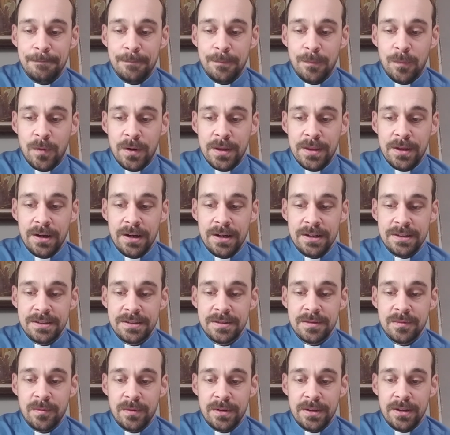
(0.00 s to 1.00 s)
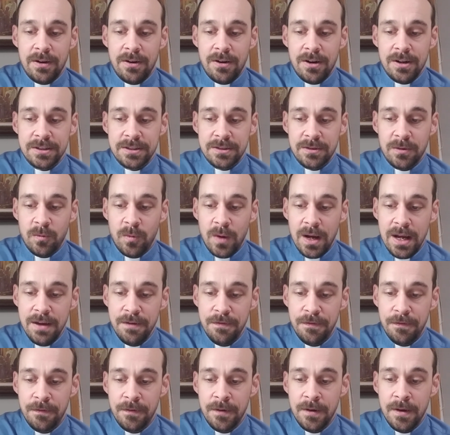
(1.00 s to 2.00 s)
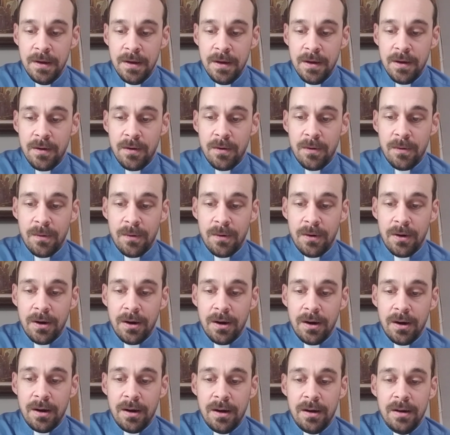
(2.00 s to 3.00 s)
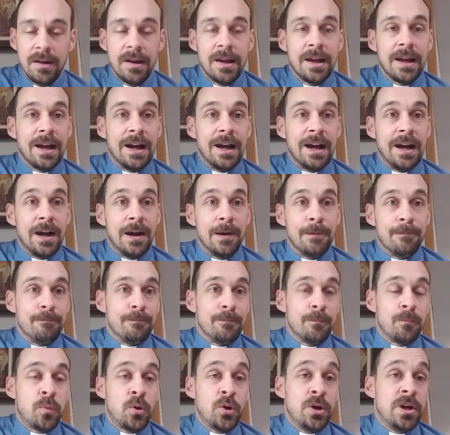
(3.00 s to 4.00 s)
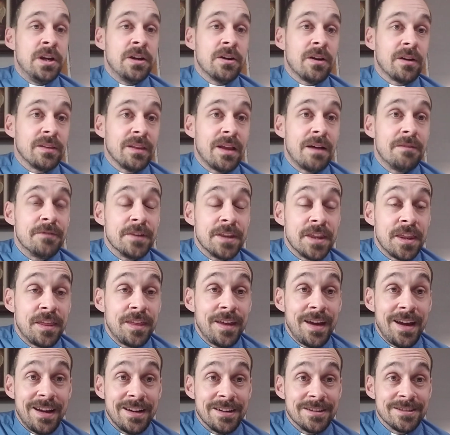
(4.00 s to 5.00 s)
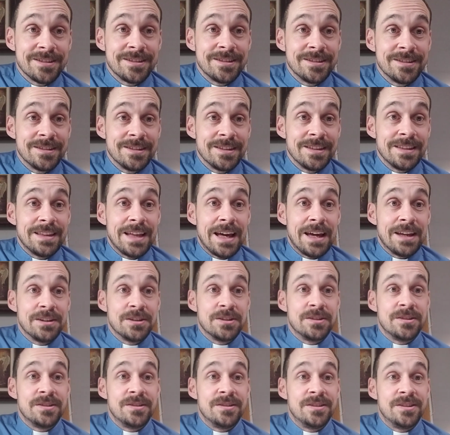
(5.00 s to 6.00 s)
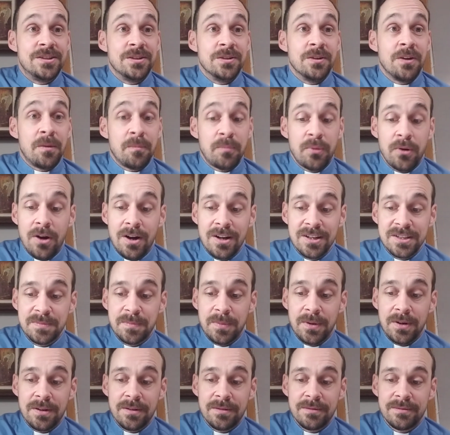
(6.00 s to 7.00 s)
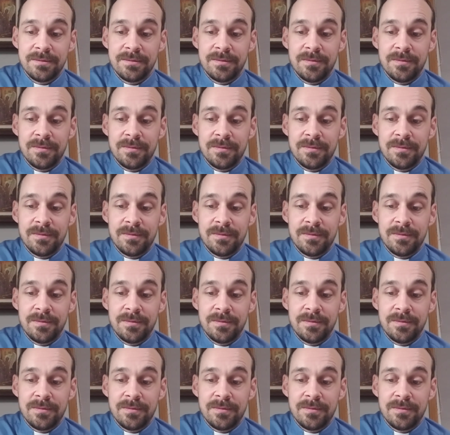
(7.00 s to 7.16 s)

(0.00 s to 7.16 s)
whether it's with a hostile wife or putting our love in things that do not prosper.